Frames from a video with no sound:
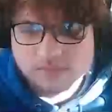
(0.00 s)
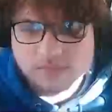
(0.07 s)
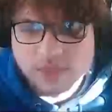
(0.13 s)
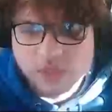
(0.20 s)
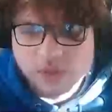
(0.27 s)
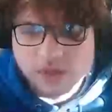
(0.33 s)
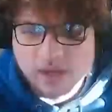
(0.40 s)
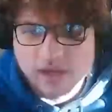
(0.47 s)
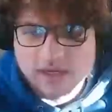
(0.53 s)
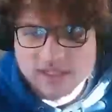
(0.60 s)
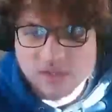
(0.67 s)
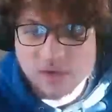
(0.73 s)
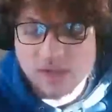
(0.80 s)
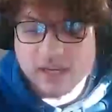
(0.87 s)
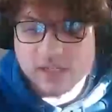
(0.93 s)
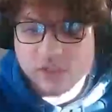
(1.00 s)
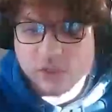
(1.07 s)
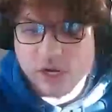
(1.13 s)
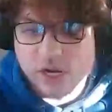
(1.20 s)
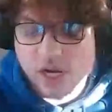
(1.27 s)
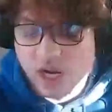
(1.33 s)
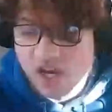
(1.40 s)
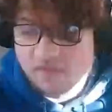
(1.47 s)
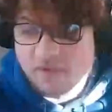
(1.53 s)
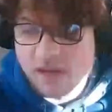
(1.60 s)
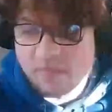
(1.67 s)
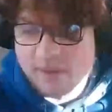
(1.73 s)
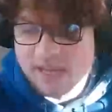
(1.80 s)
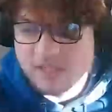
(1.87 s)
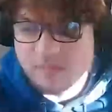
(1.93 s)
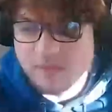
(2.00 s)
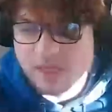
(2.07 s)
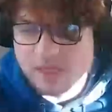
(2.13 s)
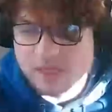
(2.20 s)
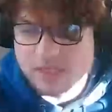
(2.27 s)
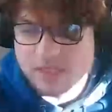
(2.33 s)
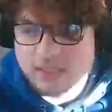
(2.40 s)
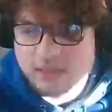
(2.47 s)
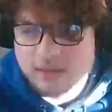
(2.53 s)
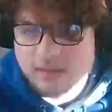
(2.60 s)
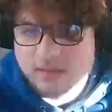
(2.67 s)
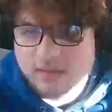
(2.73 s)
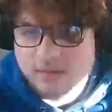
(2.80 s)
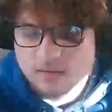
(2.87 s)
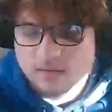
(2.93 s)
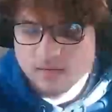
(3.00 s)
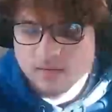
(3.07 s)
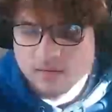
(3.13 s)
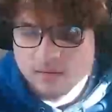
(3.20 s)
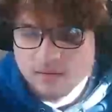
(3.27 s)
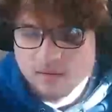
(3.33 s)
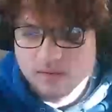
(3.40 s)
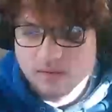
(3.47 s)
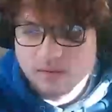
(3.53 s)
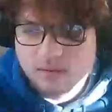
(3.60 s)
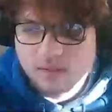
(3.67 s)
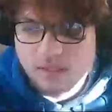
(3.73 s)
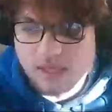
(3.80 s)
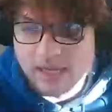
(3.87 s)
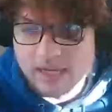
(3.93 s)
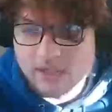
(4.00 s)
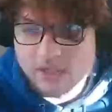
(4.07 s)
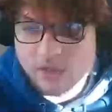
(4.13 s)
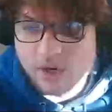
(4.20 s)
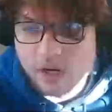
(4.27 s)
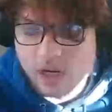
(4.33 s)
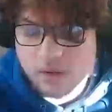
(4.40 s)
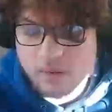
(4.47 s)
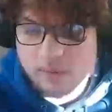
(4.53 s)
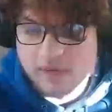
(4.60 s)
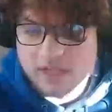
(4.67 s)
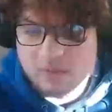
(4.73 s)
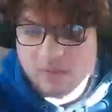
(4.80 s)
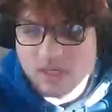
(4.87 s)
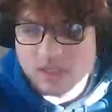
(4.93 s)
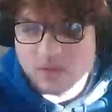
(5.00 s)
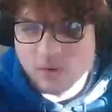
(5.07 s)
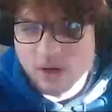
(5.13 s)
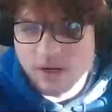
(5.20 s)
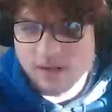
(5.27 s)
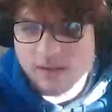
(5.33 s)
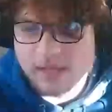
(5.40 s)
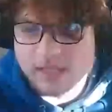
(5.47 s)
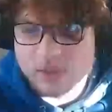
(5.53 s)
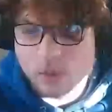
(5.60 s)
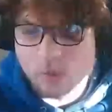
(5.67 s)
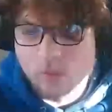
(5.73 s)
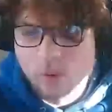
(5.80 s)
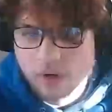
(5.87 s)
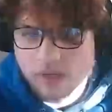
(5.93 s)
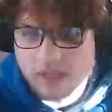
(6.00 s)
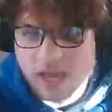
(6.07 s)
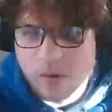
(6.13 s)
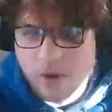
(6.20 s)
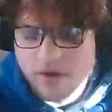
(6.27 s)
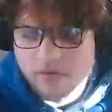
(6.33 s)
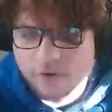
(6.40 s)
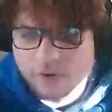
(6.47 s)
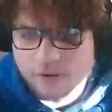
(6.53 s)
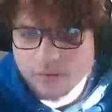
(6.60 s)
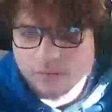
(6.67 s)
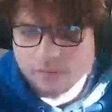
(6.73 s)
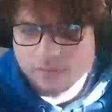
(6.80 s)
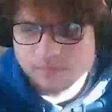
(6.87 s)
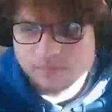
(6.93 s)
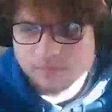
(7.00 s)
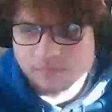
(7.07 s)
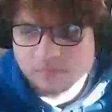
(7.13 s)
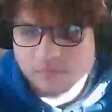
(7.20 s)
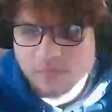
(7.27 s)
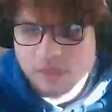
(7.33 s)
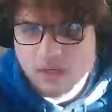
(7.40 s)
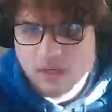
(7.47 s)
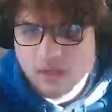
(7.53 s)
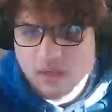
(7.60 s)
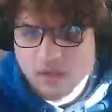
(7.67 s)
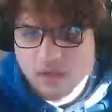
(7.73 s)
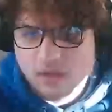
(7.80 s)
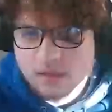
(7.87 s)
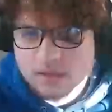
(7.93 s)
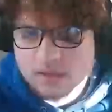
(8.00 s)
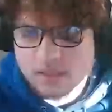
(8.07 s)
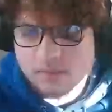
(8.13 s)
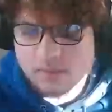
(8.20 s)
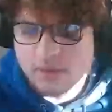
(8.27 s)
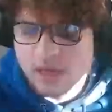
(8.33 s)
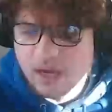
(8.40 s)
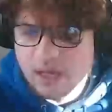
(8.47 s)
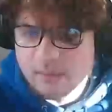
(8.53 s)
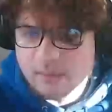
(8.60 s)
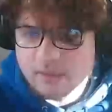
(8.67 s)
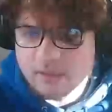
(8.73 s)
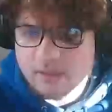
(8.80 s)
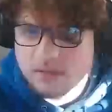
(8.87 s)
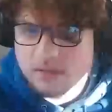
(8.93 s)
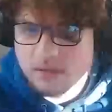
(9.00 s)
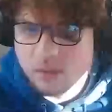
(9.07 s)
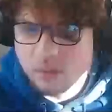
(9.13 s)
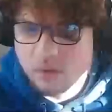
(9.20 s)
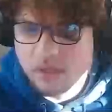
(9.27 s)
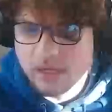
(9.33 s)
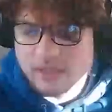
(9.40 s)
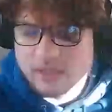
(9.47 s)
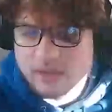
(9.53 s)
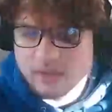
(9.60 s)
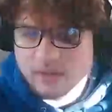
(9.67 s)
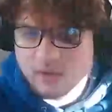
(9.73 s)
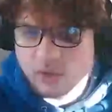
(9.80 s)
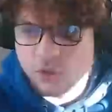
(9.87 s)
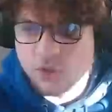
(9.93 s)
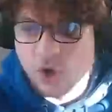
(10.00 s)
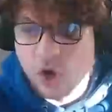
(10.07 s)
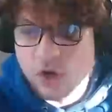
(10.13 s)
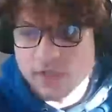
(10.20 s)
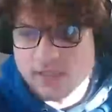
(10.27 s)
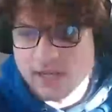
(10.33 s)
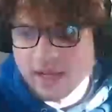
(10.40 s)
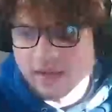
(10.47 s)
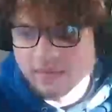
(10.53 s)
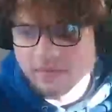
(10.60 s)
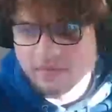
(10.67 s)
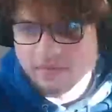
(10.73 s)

Okay, so he is trading off my best piece. He is trading off my best piece, right? That's a good point. However, sometimes you let your guard down.